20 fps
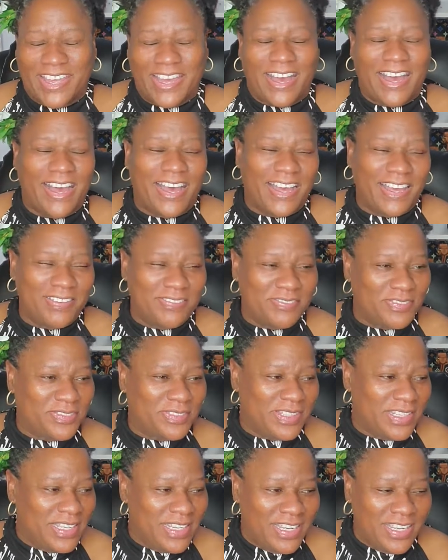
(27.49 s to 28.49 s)
I've
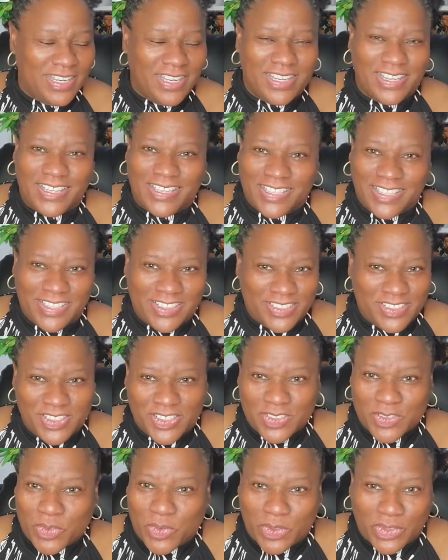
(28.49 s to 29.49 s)

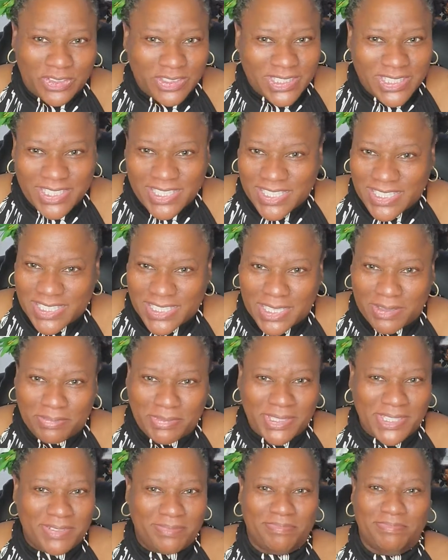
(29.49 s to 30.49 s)
just grown to accept
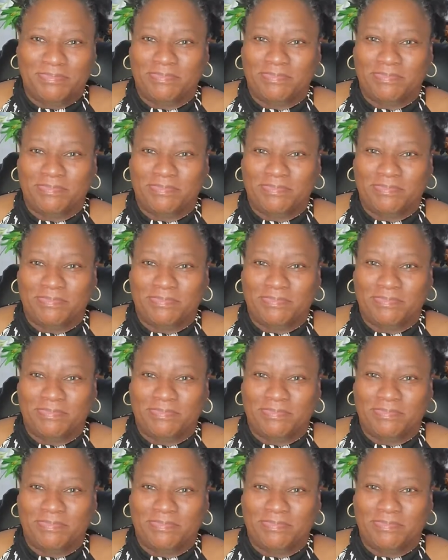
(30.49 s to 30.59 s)
it.